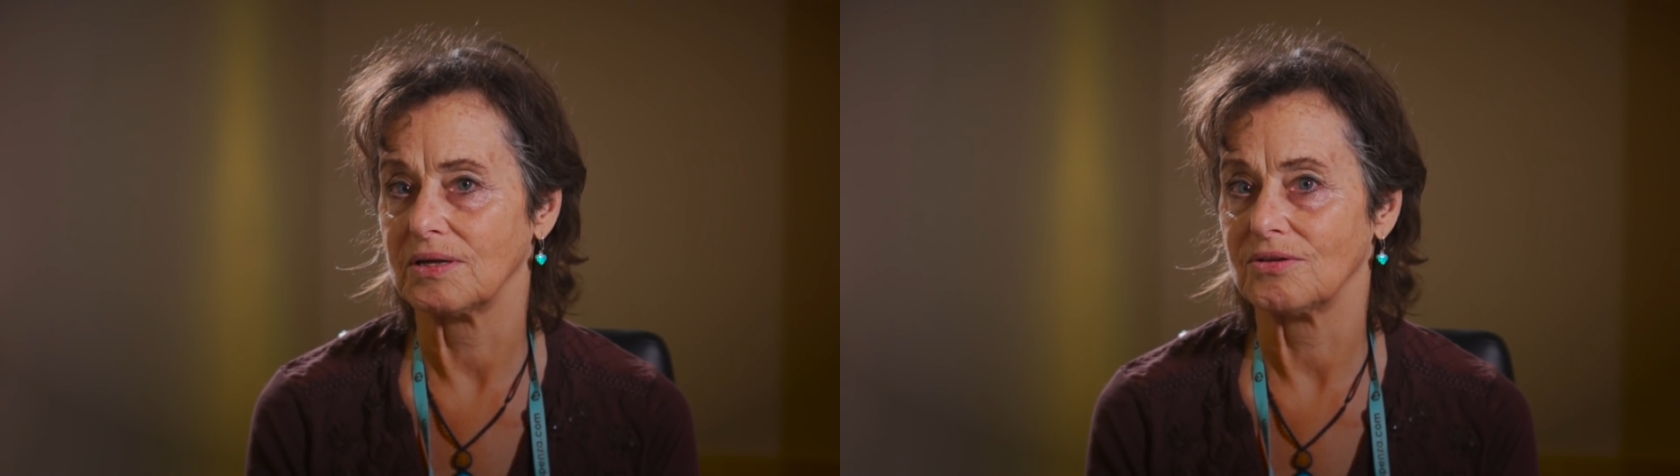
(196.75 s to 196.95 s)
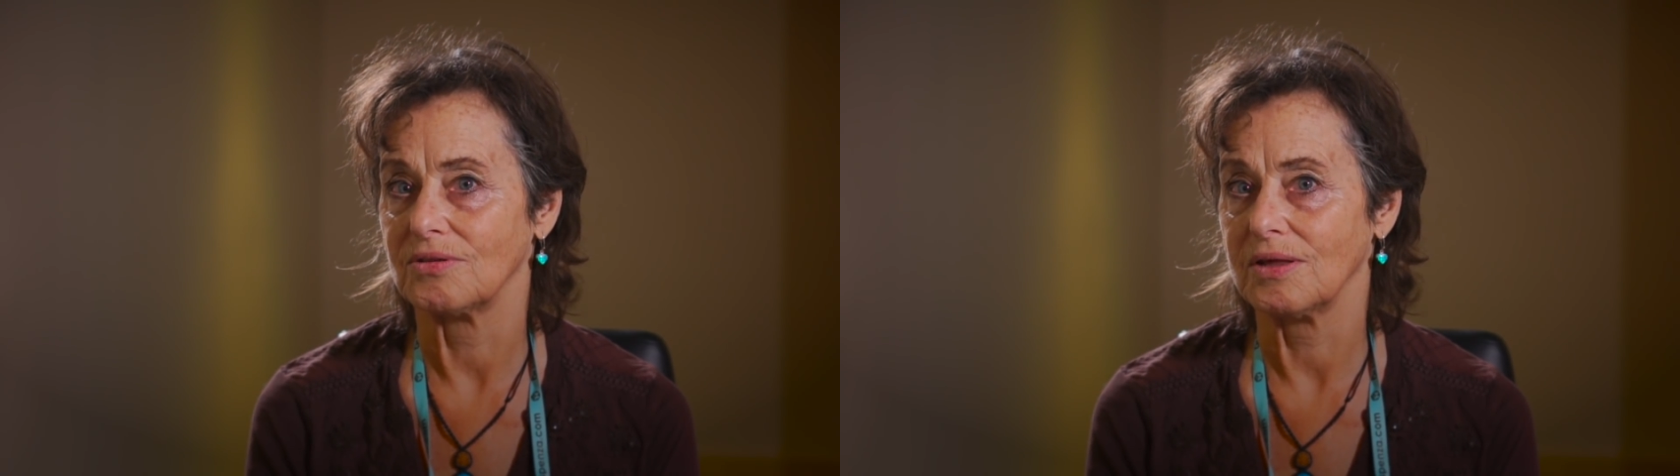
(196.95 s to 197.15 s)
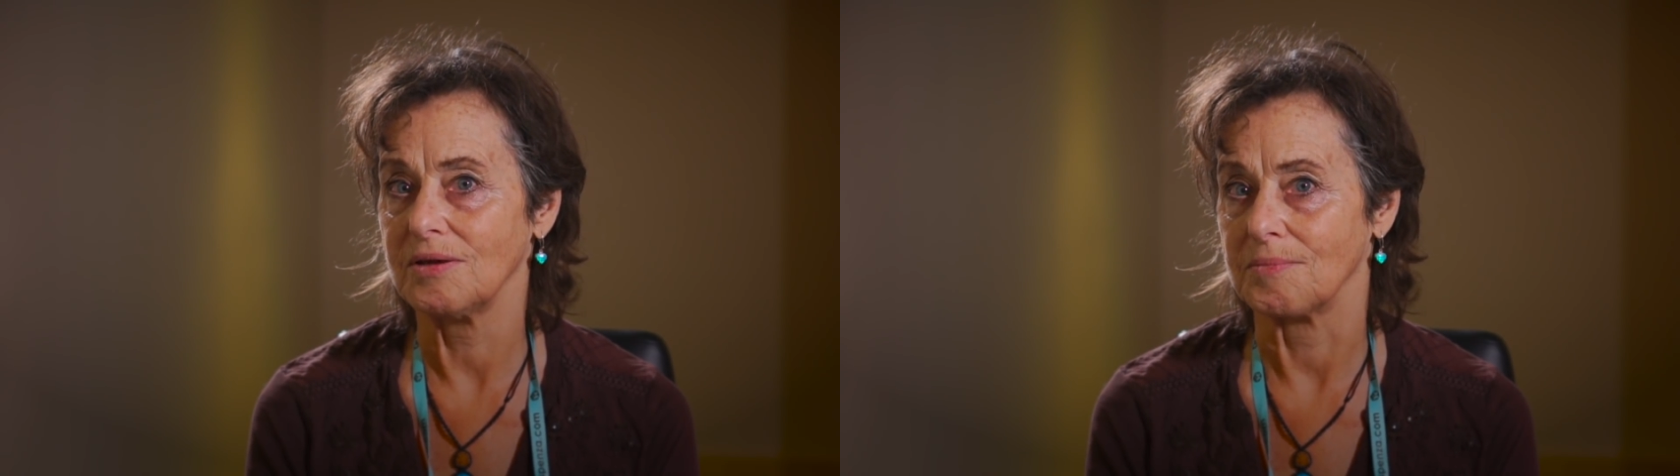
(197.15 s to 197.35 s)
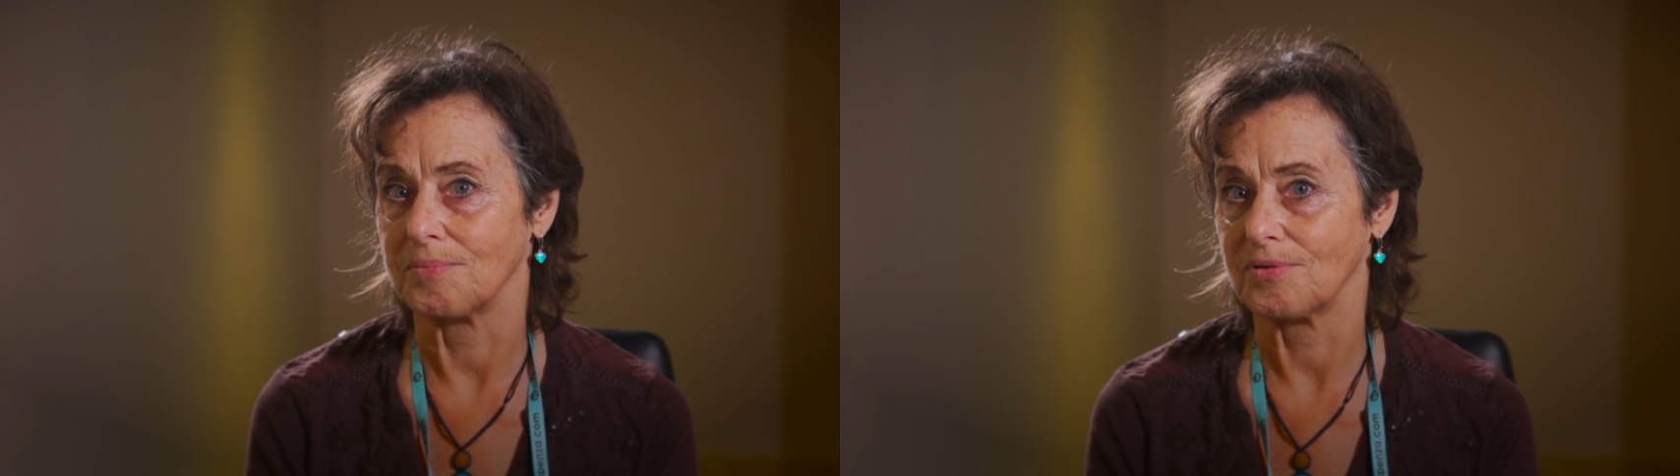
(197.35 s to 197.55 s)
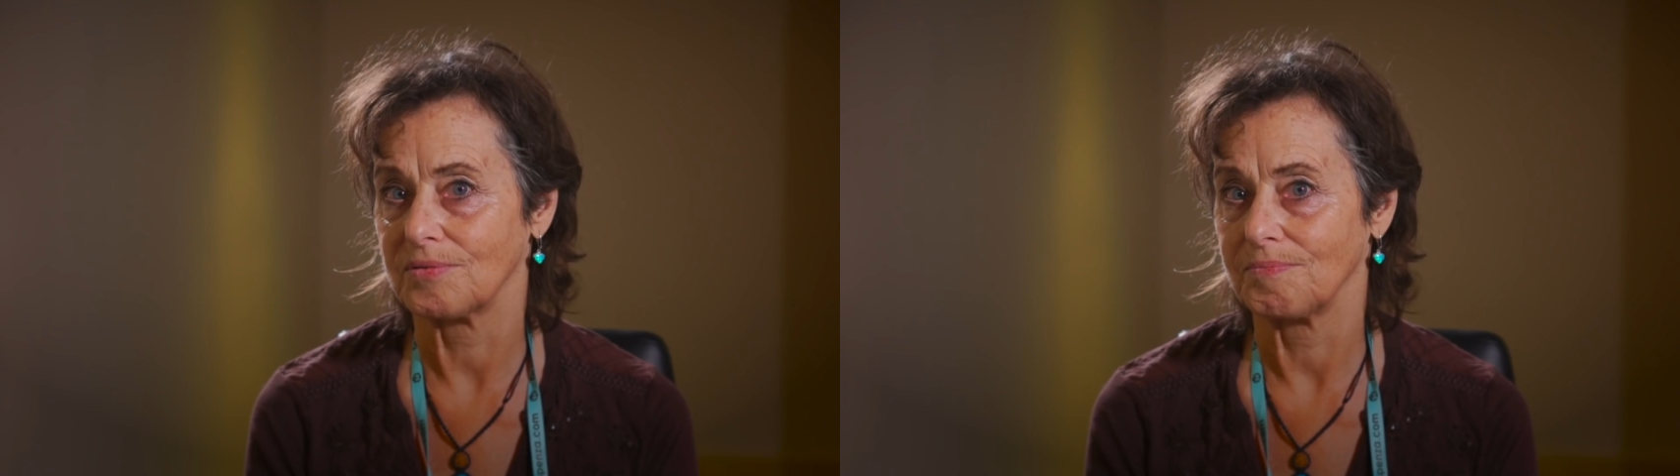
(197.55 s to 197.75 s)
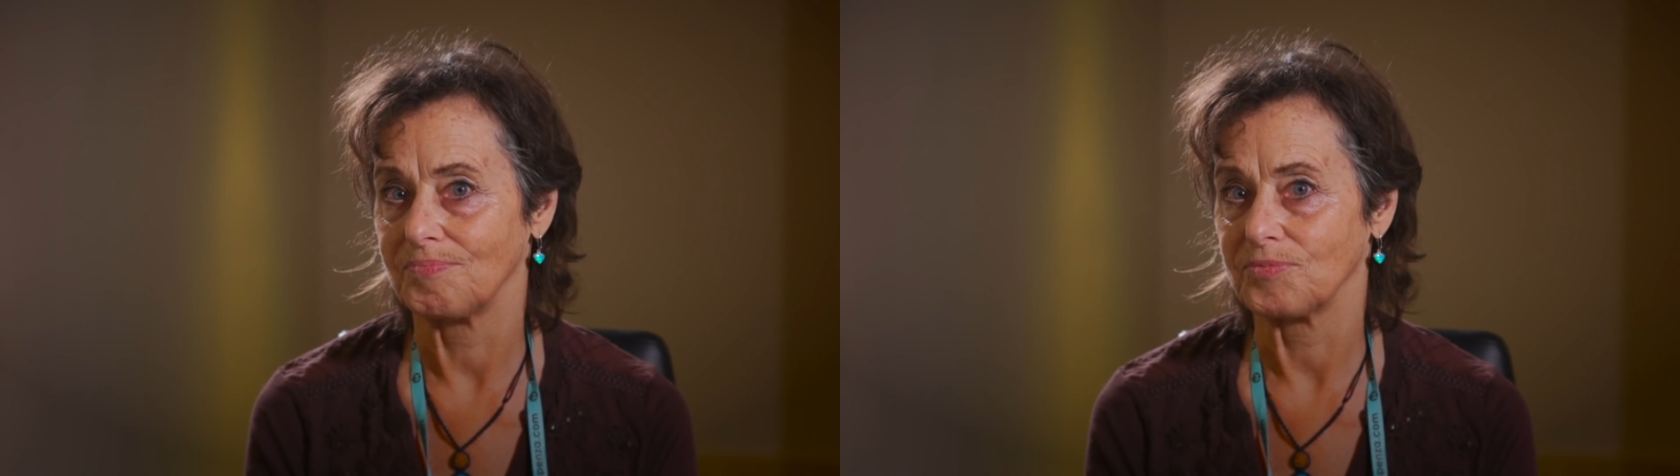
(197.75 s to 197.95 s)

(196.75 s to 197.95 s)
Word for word: into the hips,